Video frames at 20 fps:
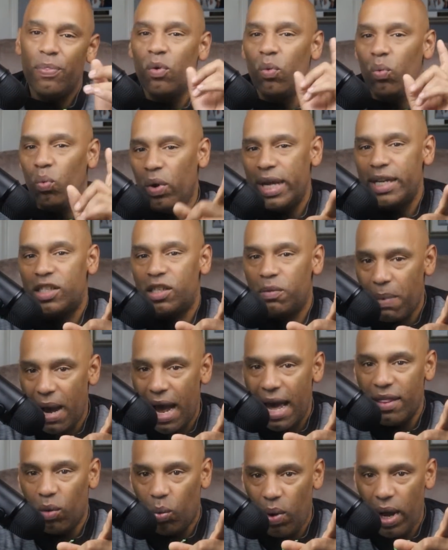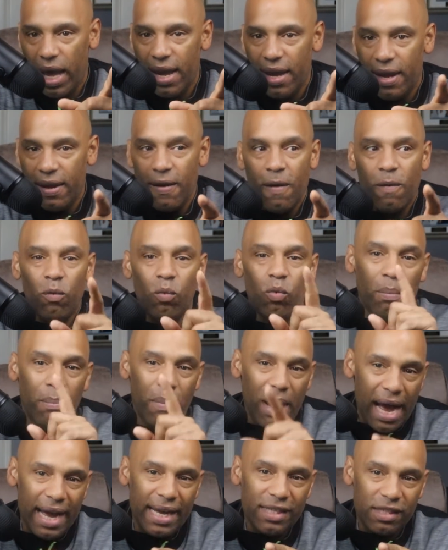Which, by the way,
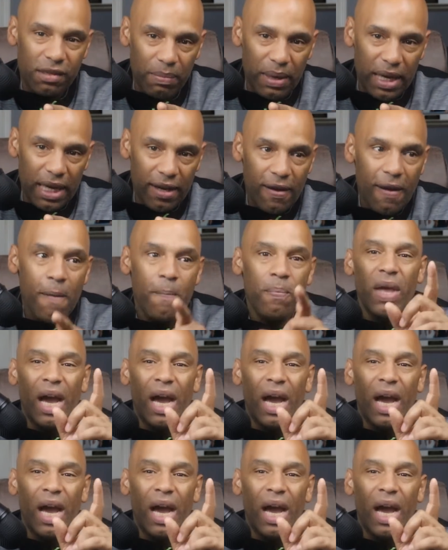reminds me,